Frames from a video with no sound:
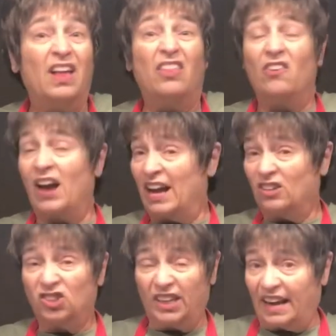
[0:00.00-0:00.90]
They're
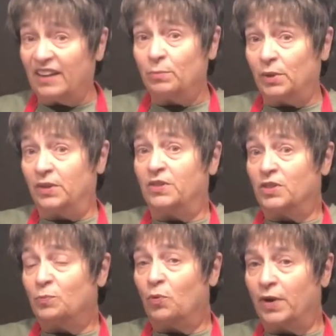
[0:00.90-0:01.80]
actually edible at this
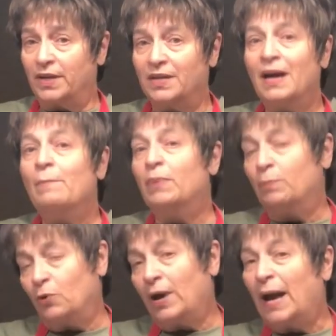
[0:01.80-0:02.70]
point, but
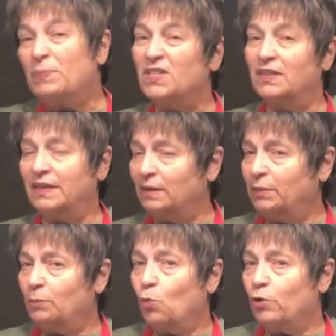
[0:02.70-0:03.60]
perhaps a little
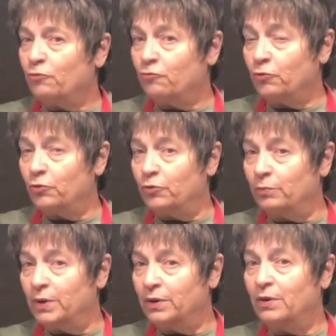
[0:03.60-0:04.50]
bit more
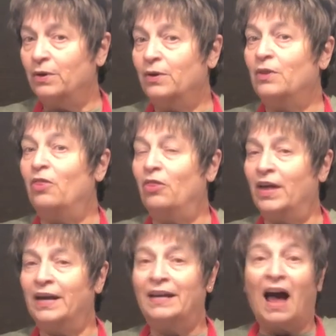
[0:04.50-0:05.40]
firm
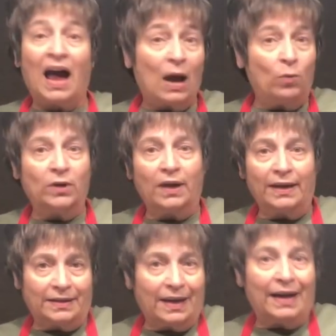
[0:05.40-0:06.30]
than I would
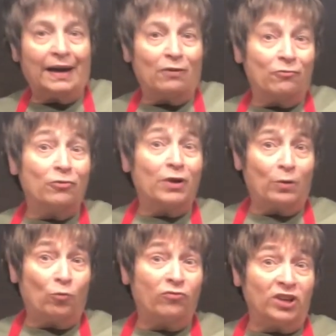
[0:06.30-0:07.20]
like to have
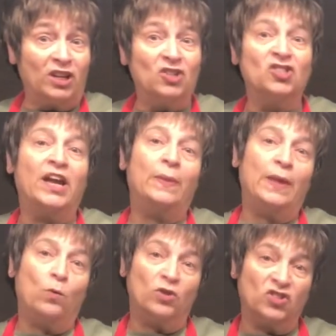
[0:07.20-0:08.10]
finished, and they
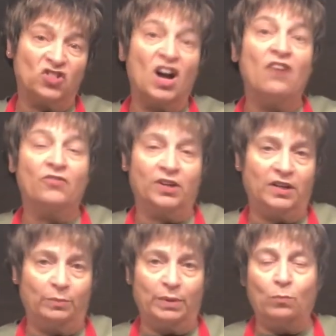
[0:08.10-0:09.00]
will soften a
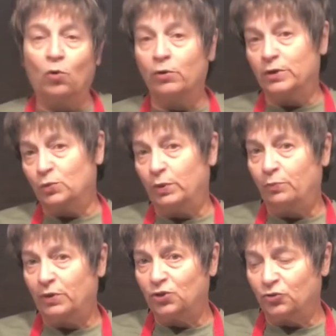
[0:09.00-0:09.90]
little bit more as we
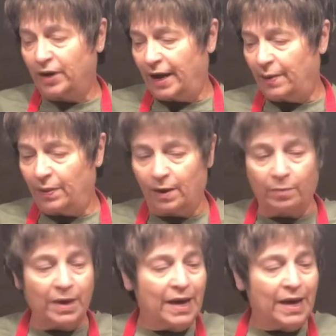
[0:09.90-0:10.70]
pressure can them.